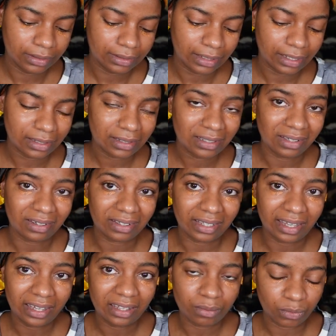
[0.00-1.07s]
bumps here
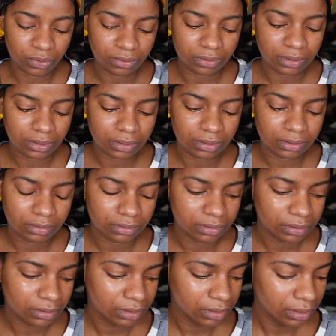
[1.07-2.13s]
and there, and then
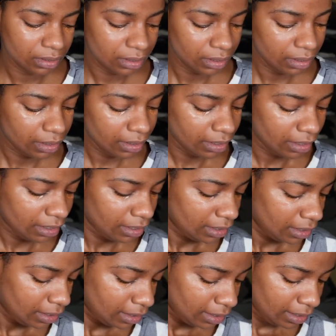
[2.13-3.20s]
I'm a
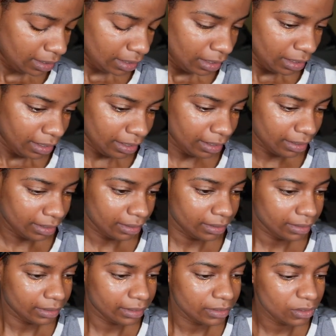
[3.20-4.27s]
picker, so I
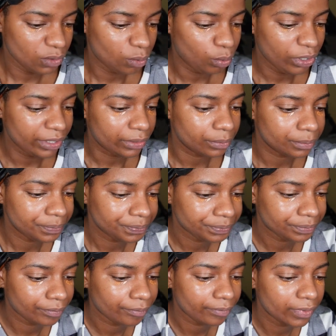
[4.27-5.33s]
pick at my skin
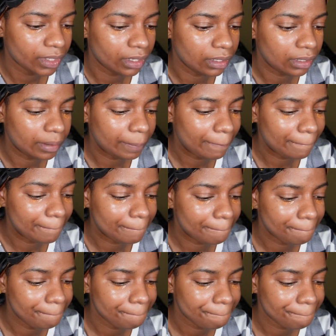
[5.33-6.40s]
and it's just
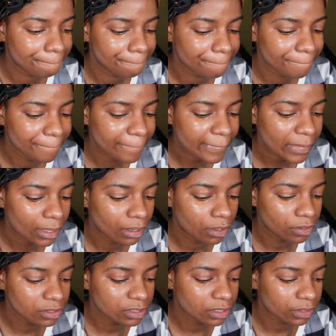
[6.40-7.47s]
all she wrote. That's all
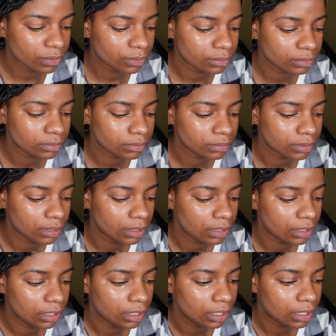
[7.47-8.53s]
she wrote. That's all it
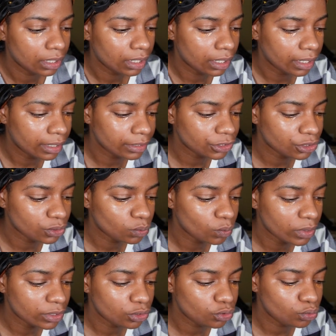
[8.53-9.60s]
takes. And I hate that.
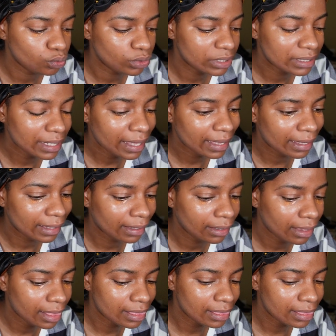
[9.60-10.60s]
I hate that about myself,